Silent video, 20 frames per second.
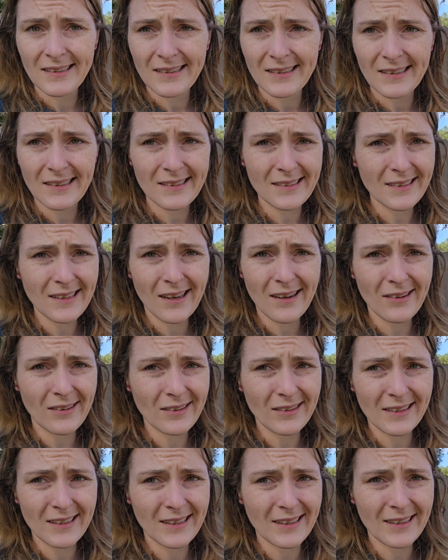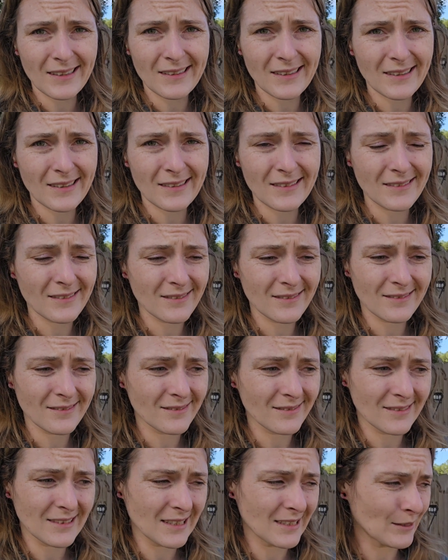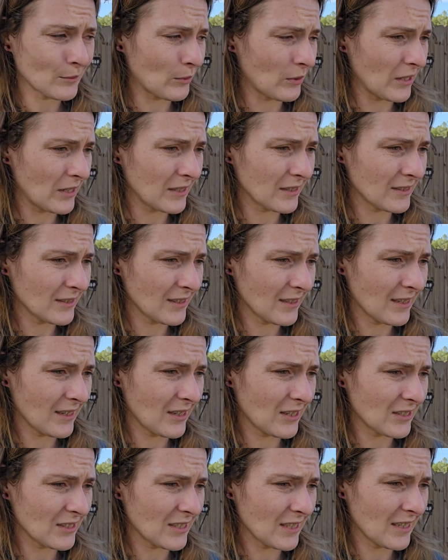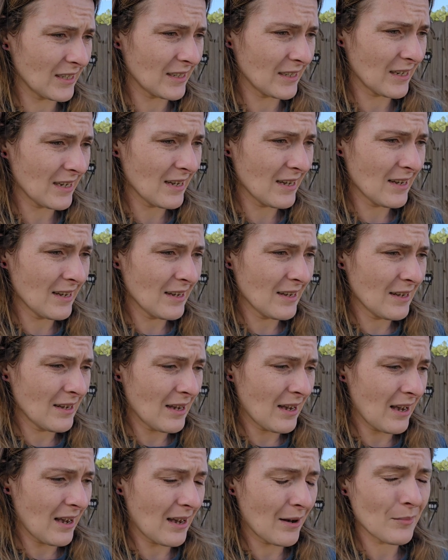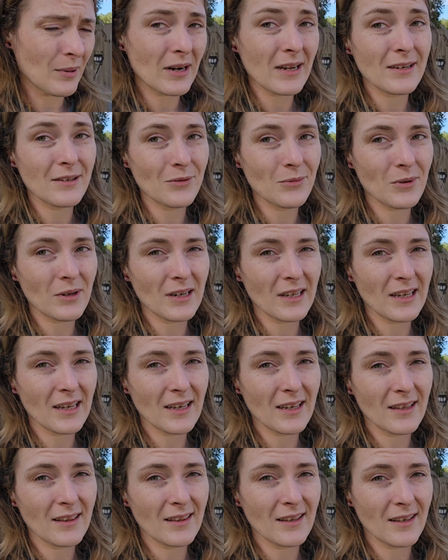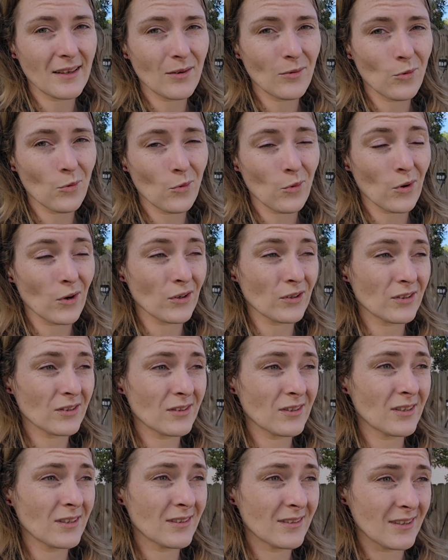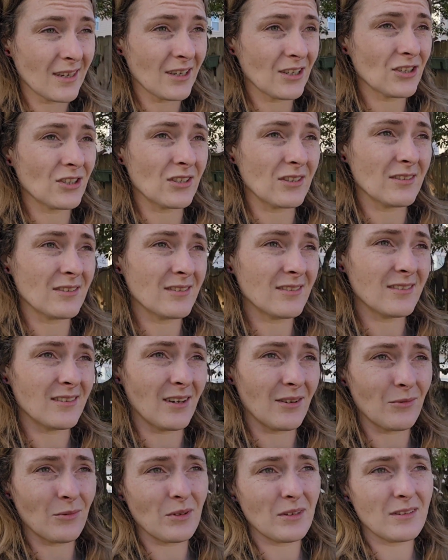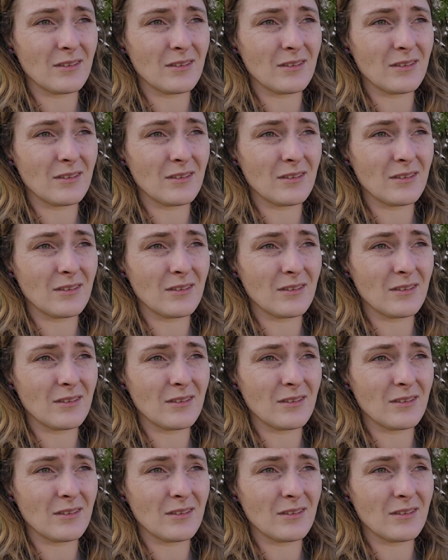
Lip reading: It's not all going to get done this spring, I guarantee it. But I do want to get the worst sections done with.